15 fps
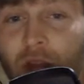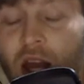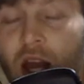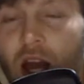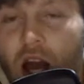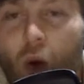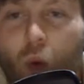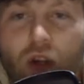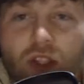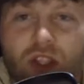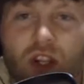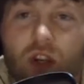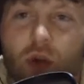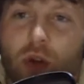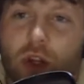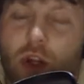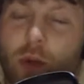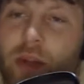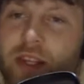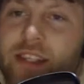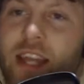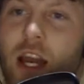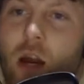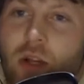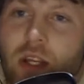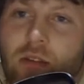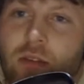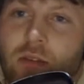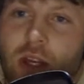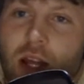I was going to do a little bit of scouting,
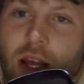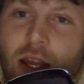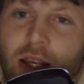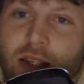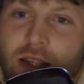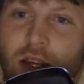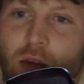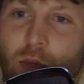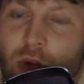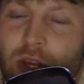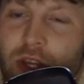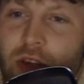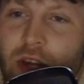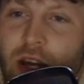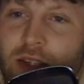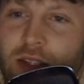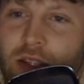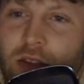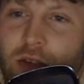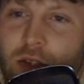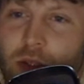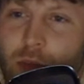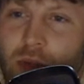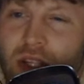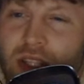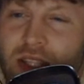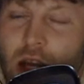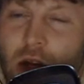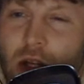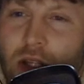and I guess I could bring you guys into some of this scouting.